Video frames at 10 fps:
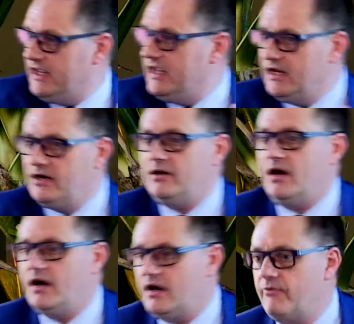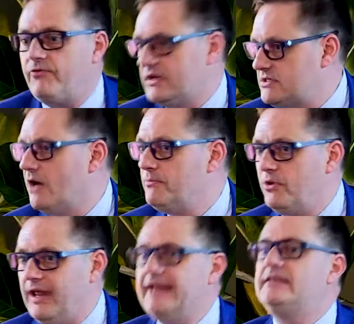here are, for
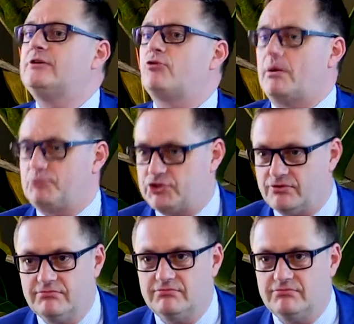example, anti-corruption.